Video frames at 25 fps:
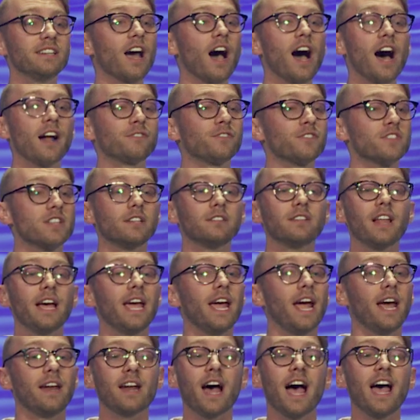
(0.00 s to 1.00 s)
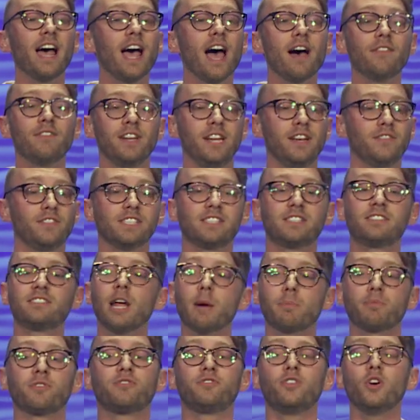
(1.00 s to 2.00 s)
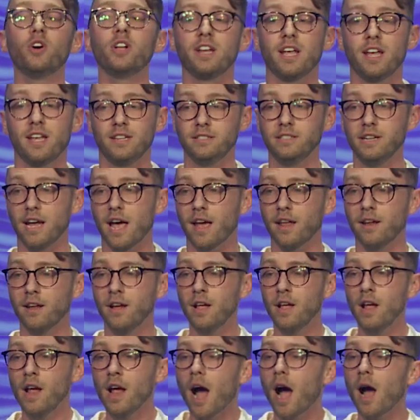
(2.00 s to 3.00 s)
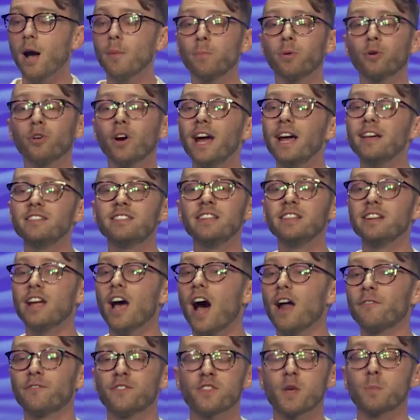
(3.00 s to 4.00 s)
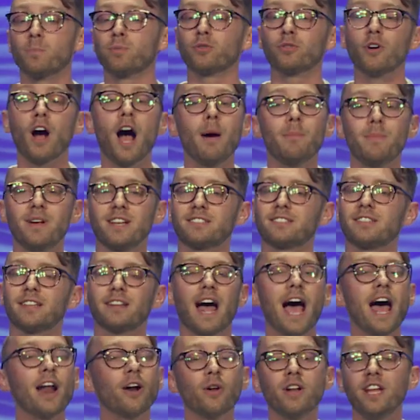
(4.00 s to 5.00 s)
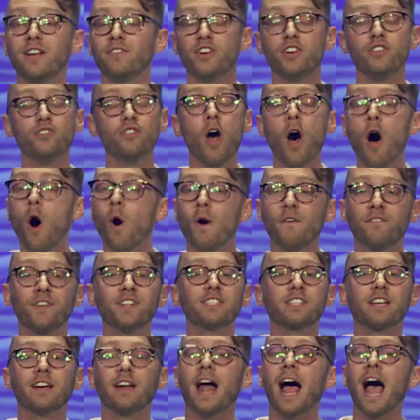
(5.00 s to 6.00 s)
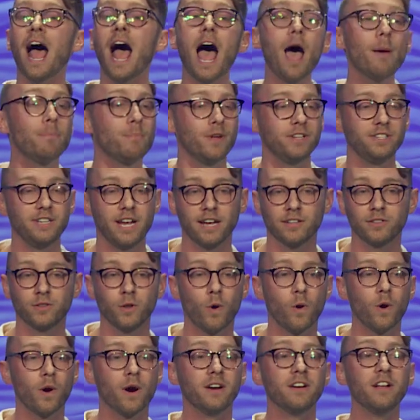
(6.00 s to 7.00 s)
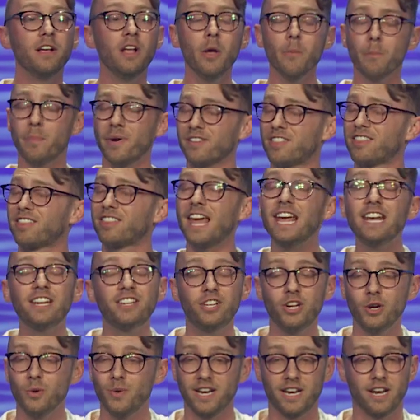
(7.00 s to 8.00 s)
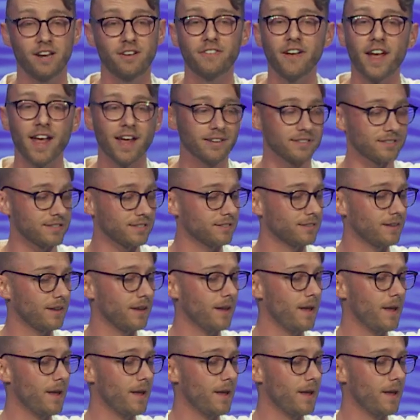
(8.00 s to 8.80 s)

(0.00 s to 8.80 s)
God for the land I haven't even stepped foot in yet. I'm praising God for the promise that I don't even know if it's going to happen yet, Lord, but thank you in advance.